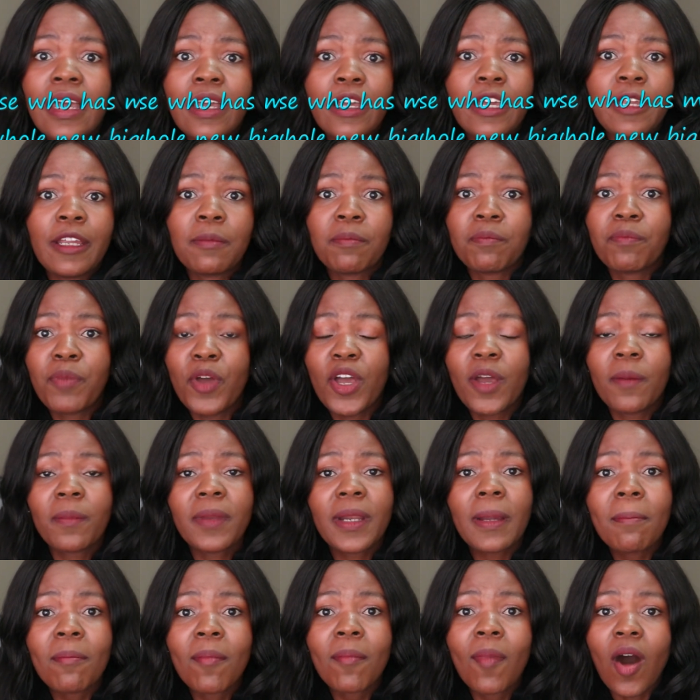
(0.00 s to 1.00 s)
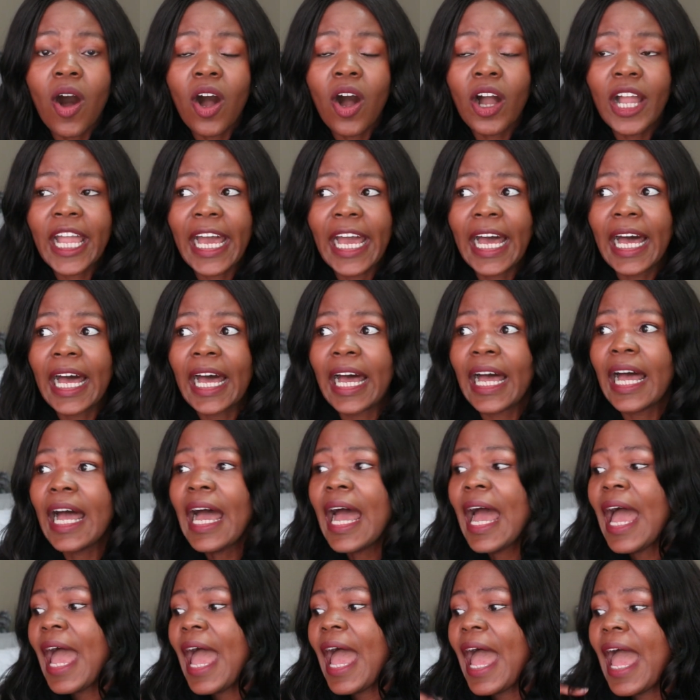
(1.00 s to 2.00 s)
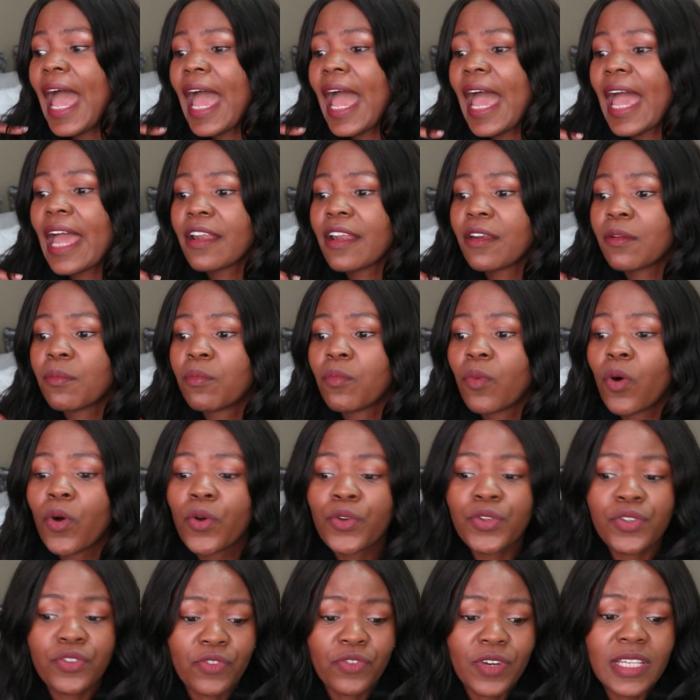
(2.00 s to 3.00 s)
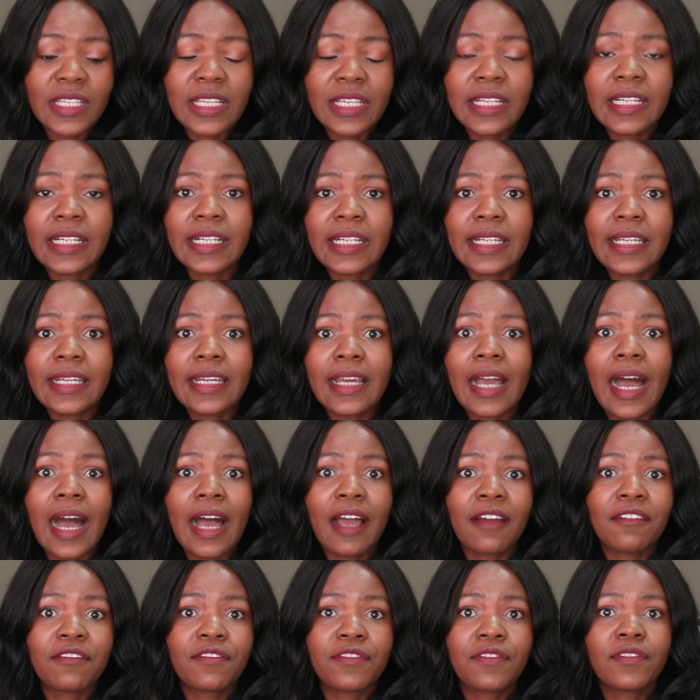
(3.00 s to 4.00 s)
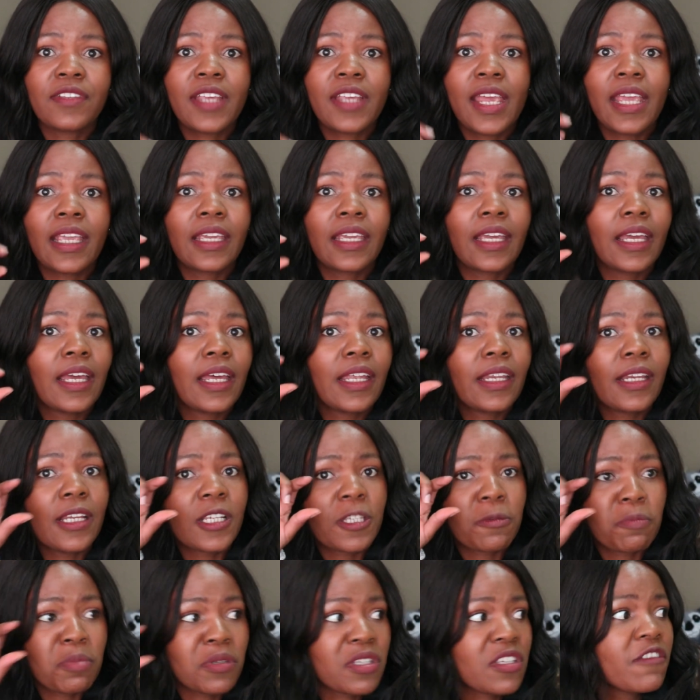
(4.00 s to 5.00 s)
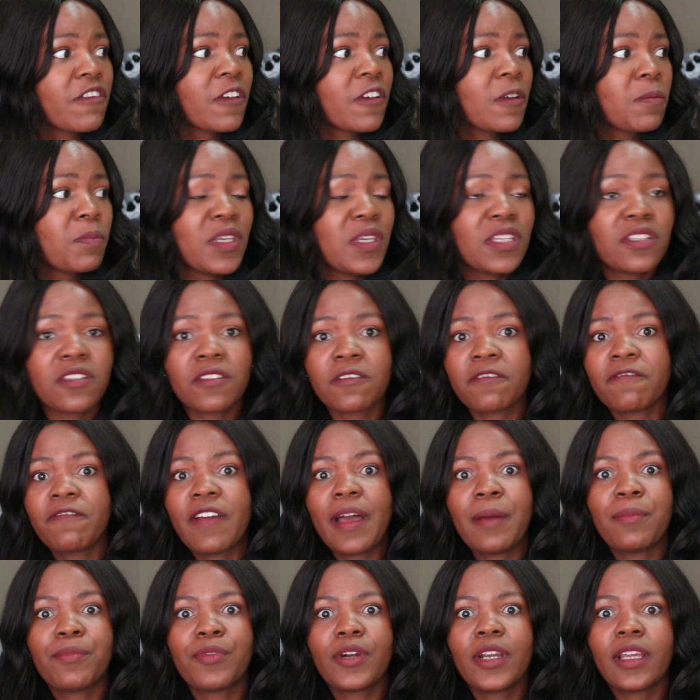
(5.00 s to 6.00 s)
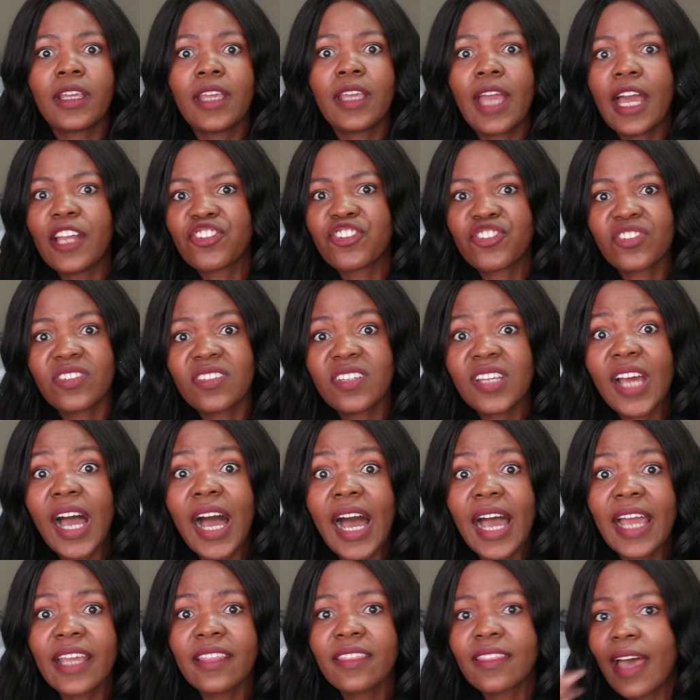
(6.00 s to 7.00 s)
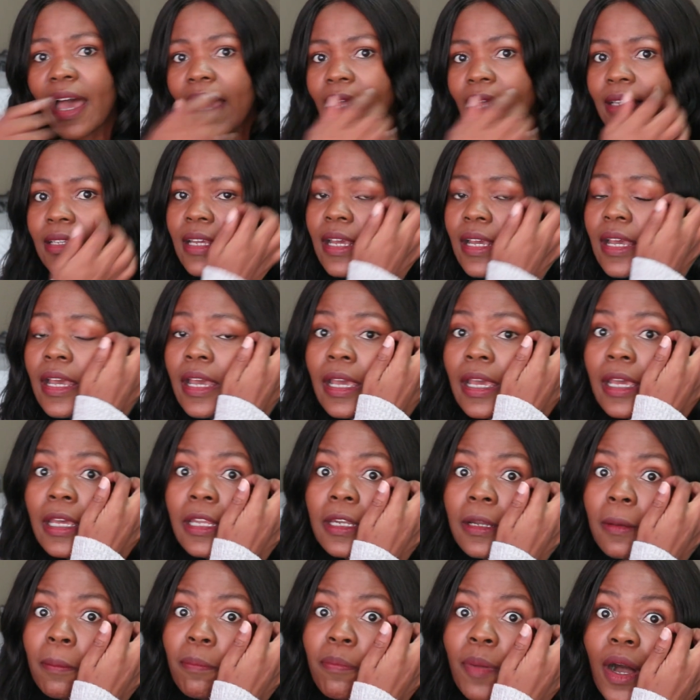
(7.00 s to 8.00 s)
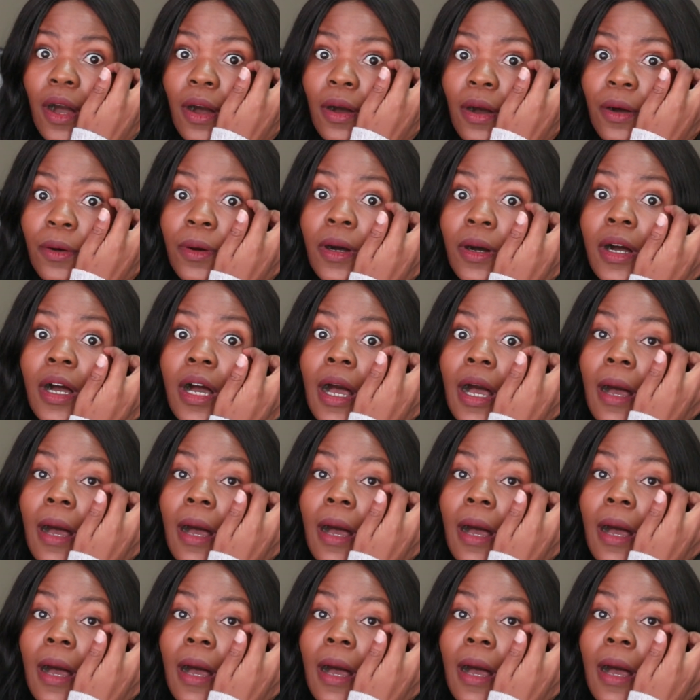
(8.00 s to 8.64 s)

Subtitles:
in permanent marker, and most recently I've taken a specific piece of fabric and just tied that in a bow